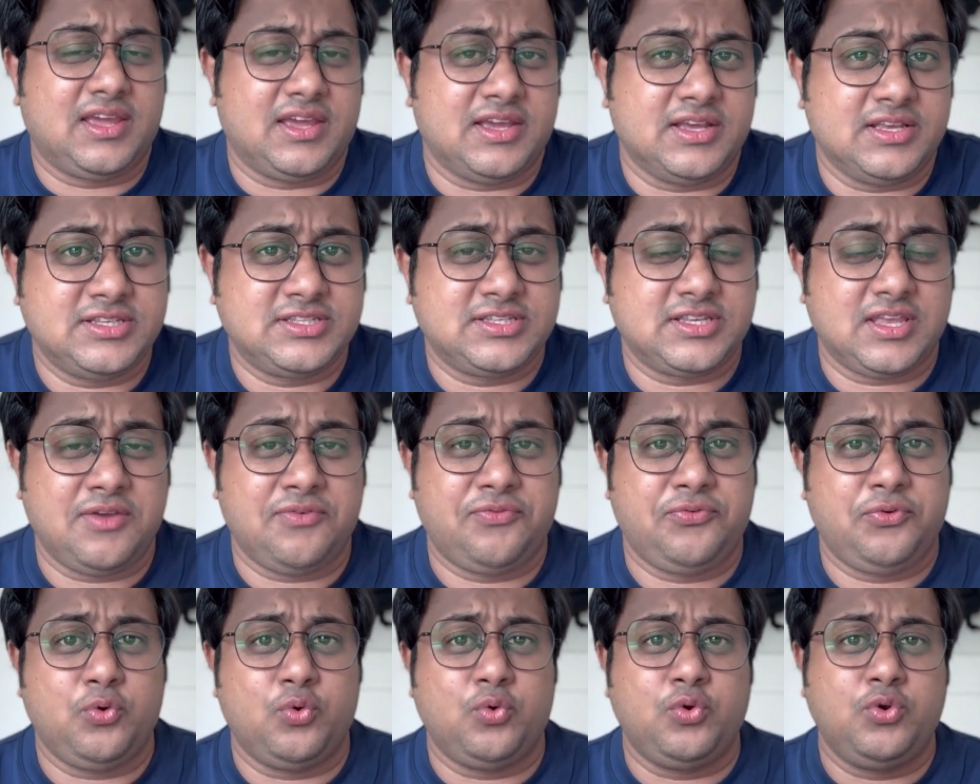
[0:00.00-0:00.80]
is,
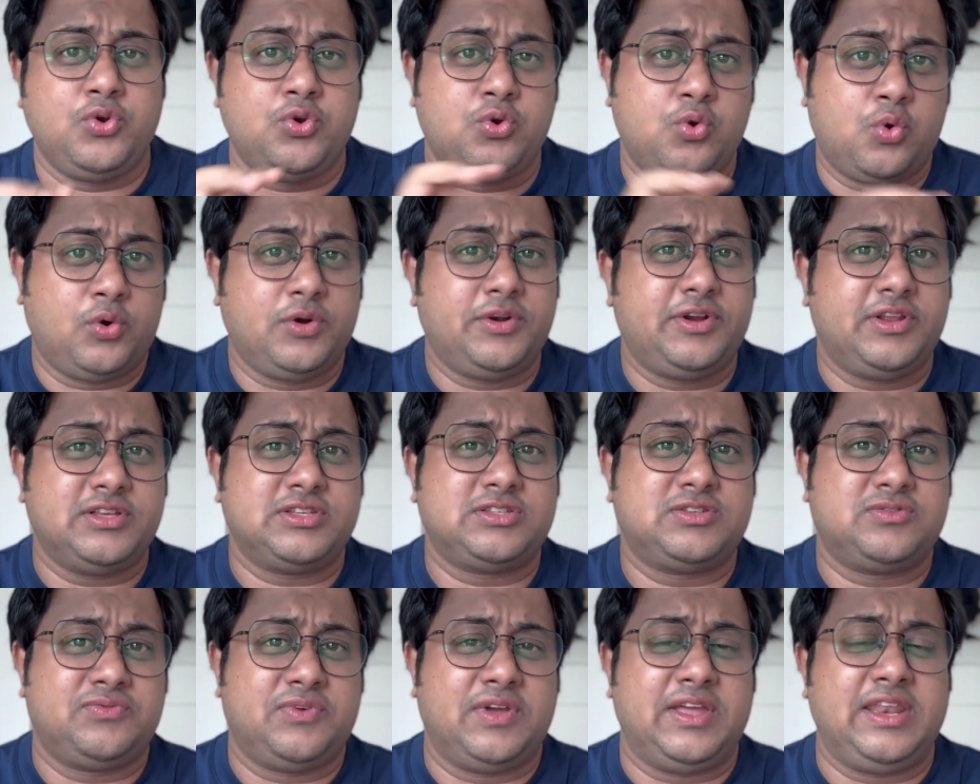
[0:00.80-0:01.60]
if you
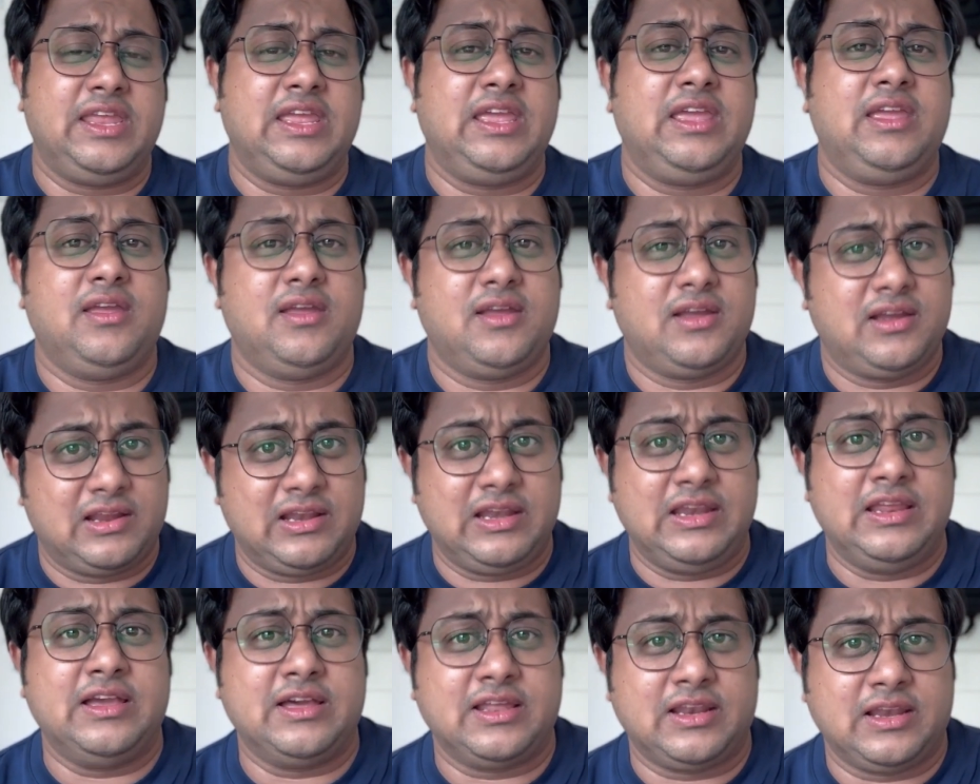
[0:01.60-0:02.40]
notice very
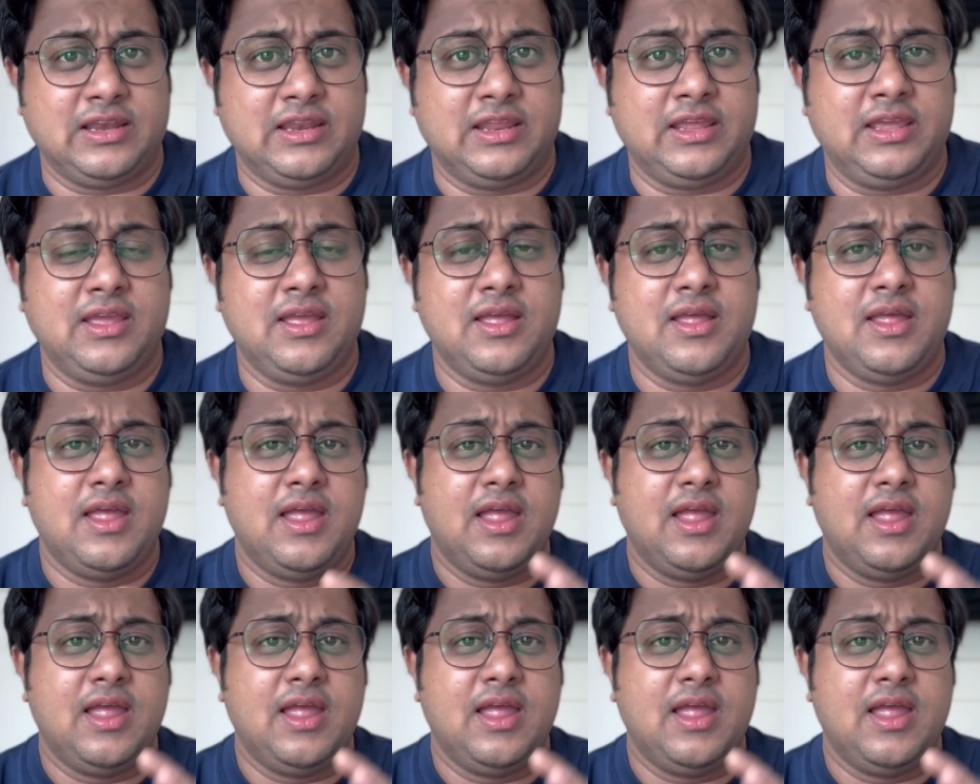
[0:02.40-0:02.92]
clearly,